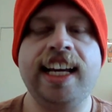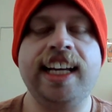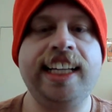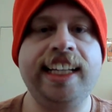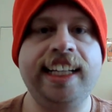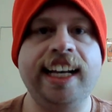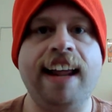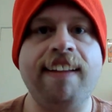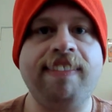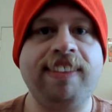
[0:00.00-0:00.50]

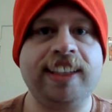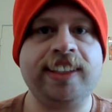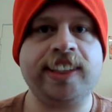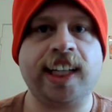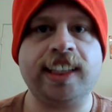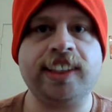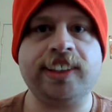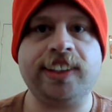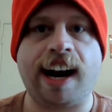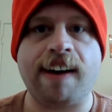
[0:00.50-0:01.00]
he left the
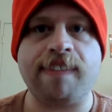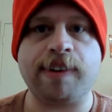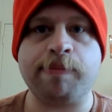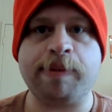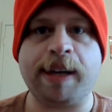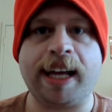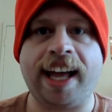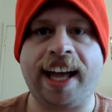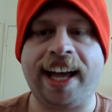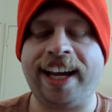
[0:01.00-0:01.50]
truck driver
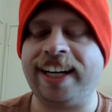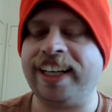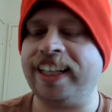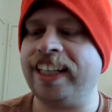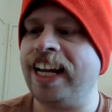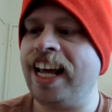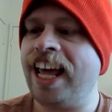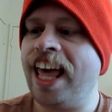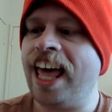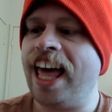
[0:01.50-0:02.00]

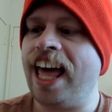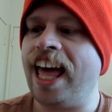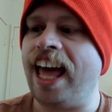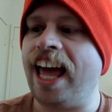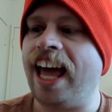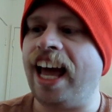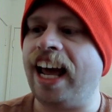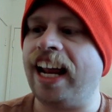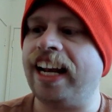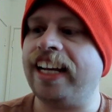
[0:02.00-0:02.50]
behind,
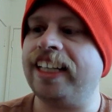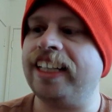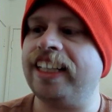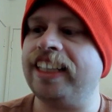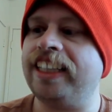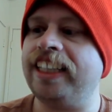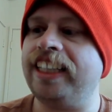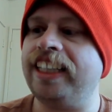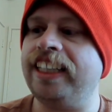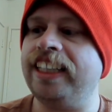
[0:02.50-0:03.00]

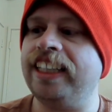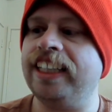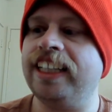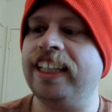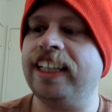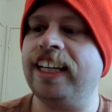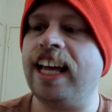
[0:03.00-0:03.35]
and he